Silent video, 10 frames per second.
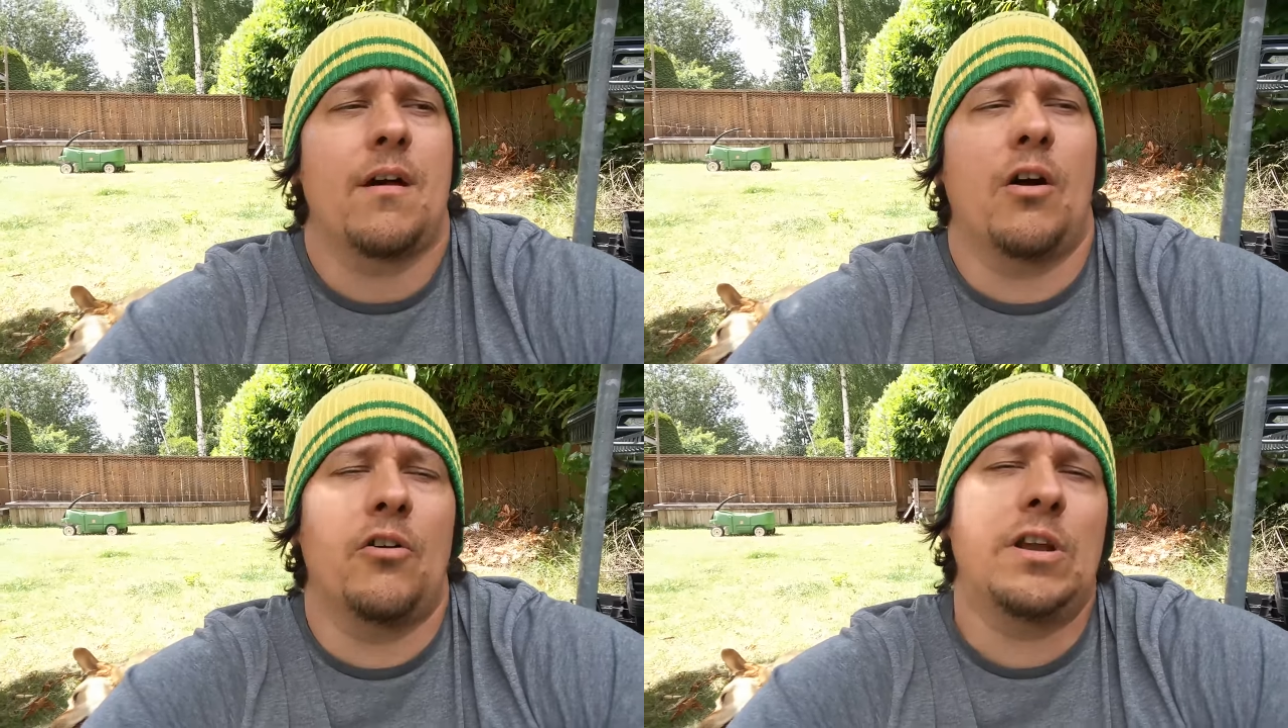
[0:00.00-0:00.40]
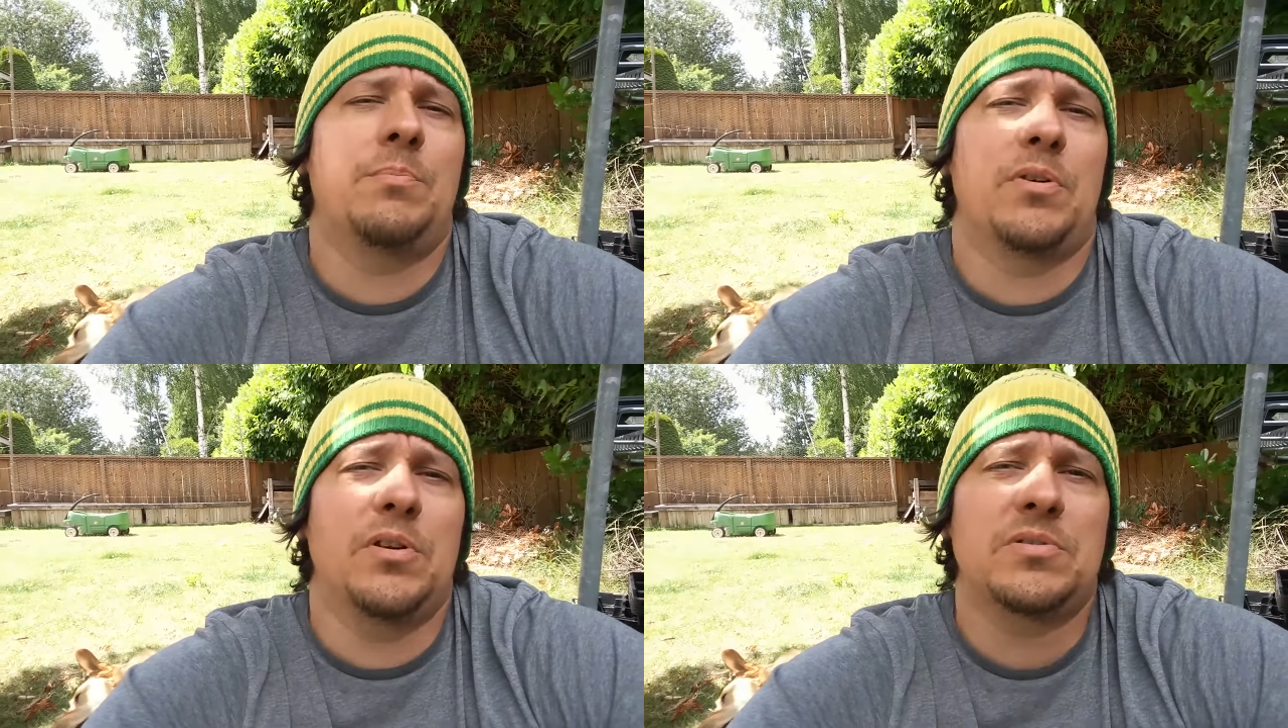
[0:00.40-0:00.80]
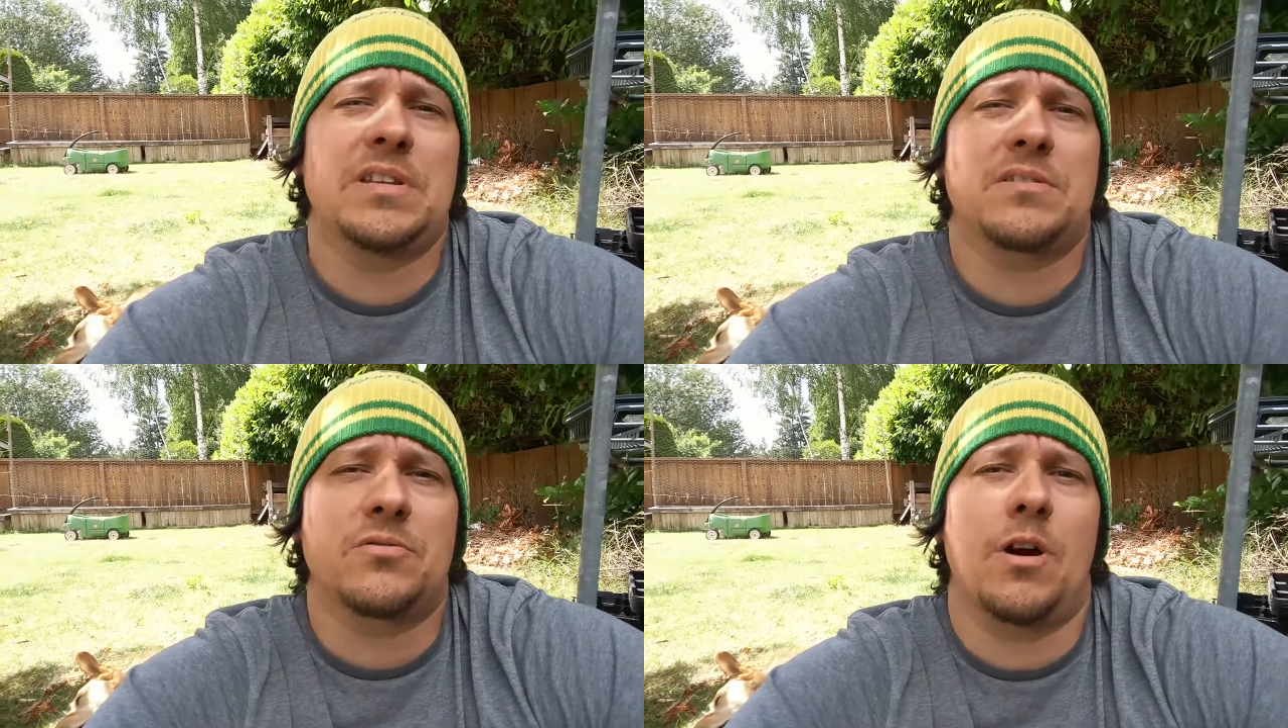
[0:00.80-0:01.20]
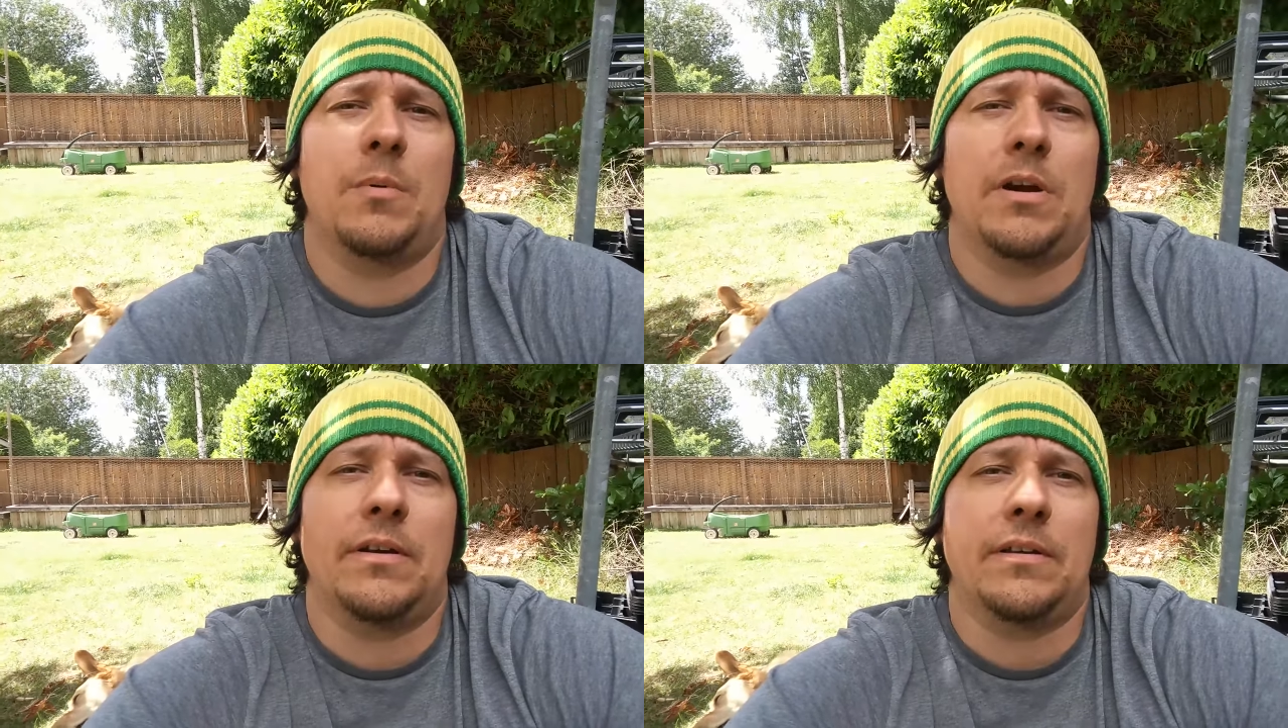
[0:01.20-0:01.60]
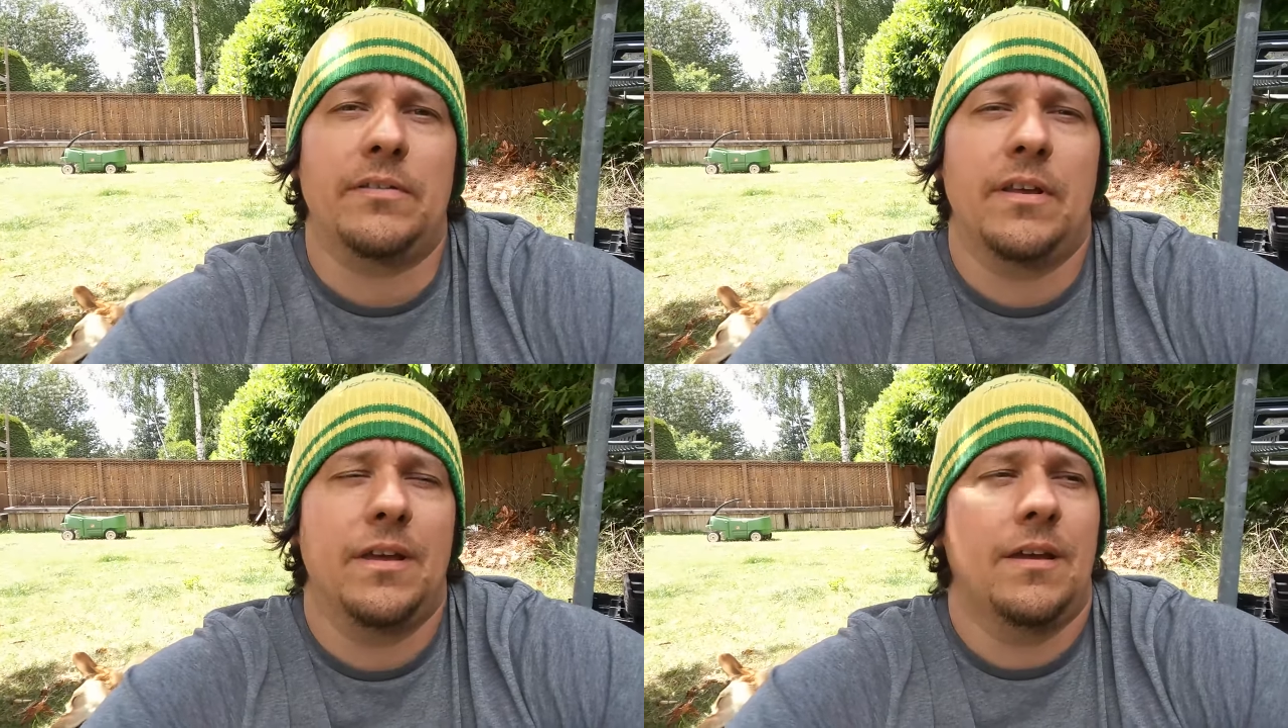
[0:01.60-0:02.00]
already producing strawberries